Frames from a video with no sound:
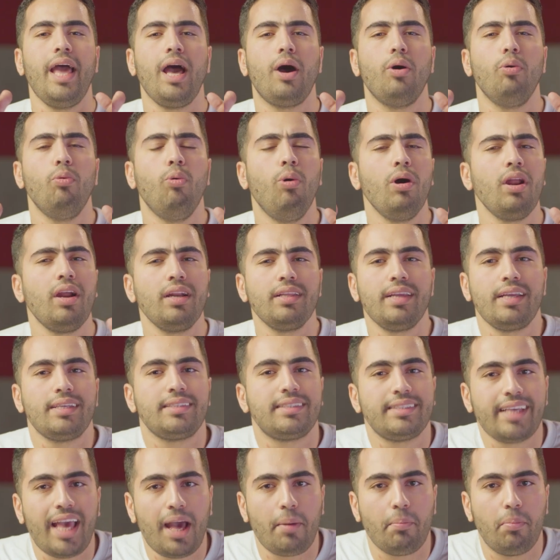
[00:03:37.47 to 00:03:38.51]
Now, what are the
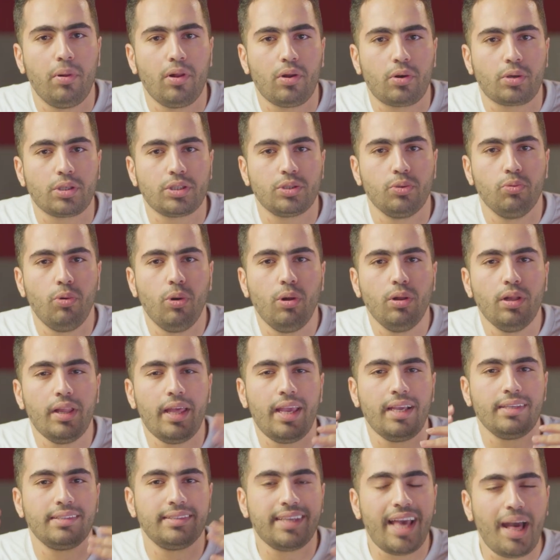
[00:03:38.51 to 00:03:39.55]
exemplars? Well,
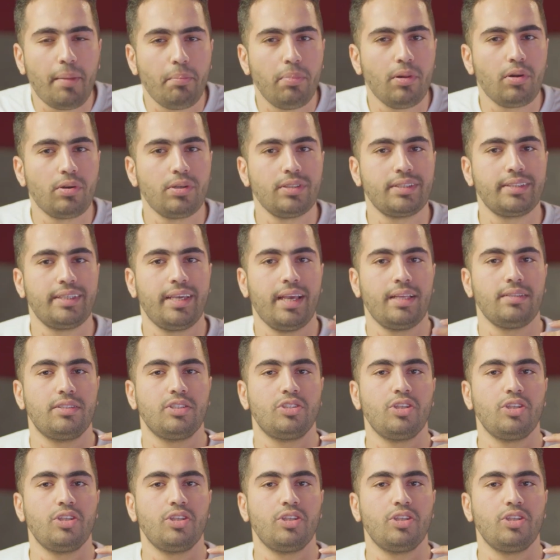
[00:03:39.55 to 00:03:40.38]
exemplars can